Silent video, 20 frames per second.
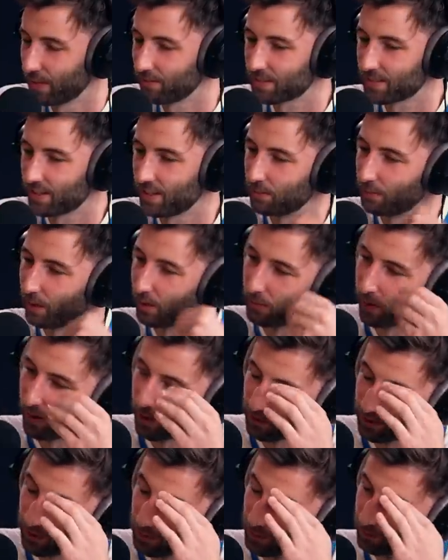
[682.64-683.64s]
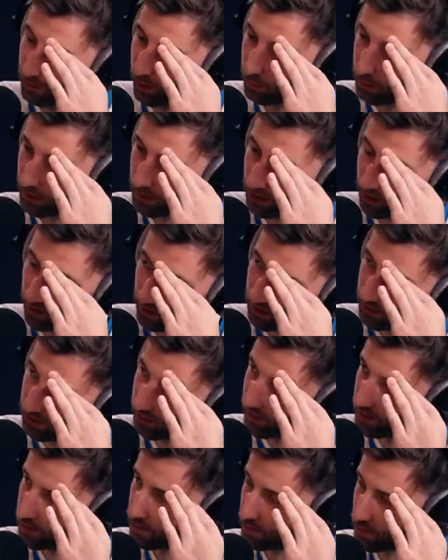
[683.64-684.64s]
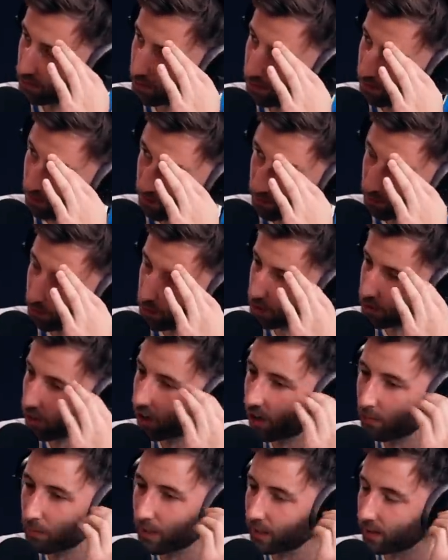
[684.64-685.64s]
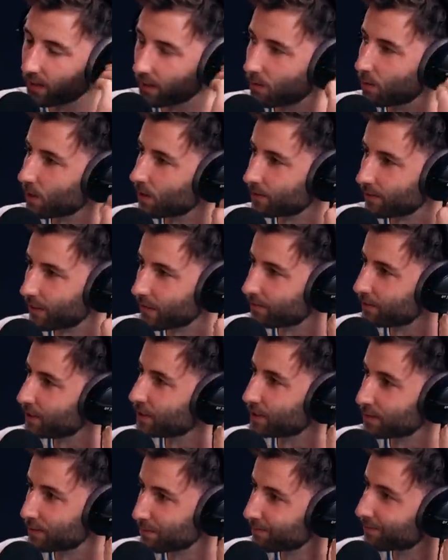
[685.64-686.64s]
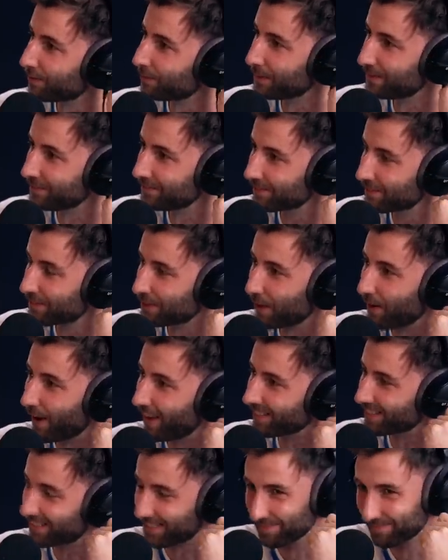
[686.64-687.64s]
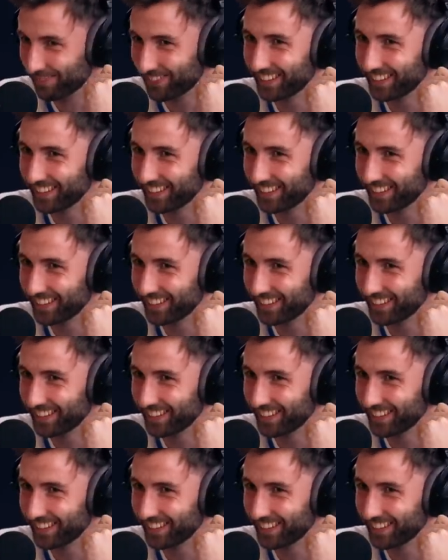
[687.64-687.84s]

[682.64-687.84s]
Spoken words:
we have a centre back pairing of him and Robin Koch, we should automatically qualify for Europe for being so handsome.